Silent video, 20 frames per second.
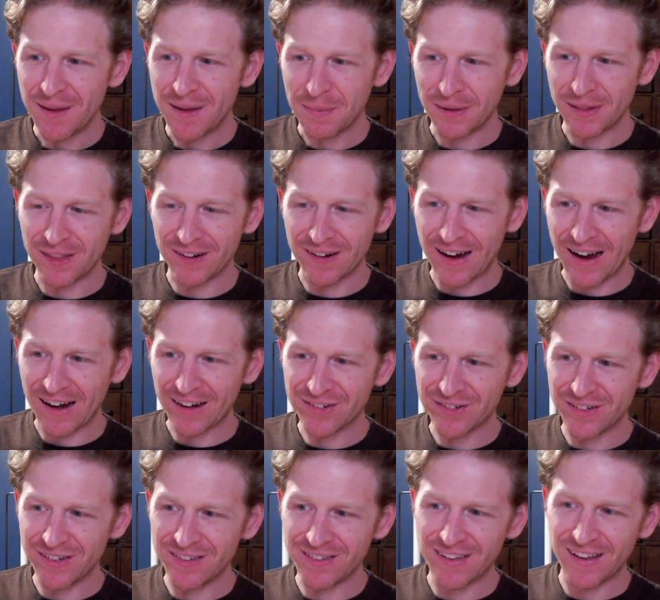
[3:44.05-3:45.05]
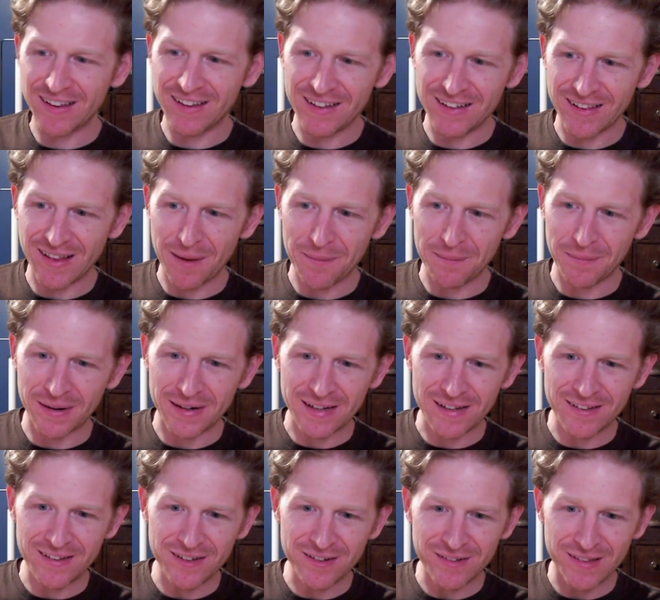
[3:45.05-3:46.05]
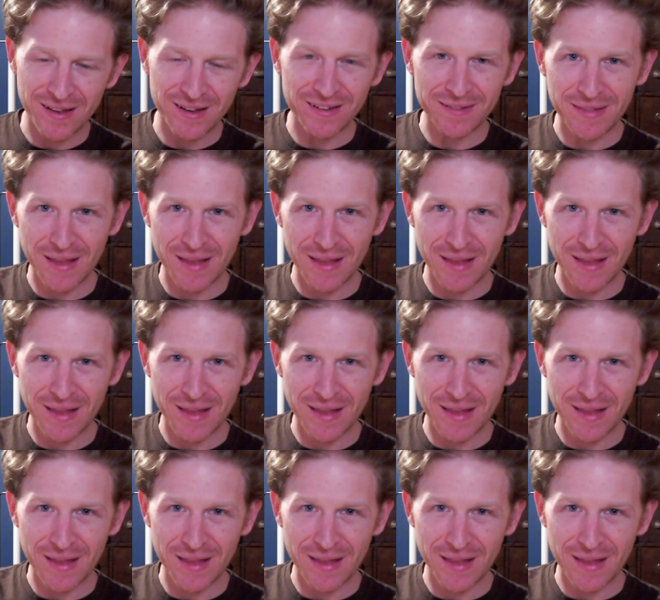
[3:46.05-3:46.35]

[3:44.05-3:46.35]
but they're actually sending that money to you, that,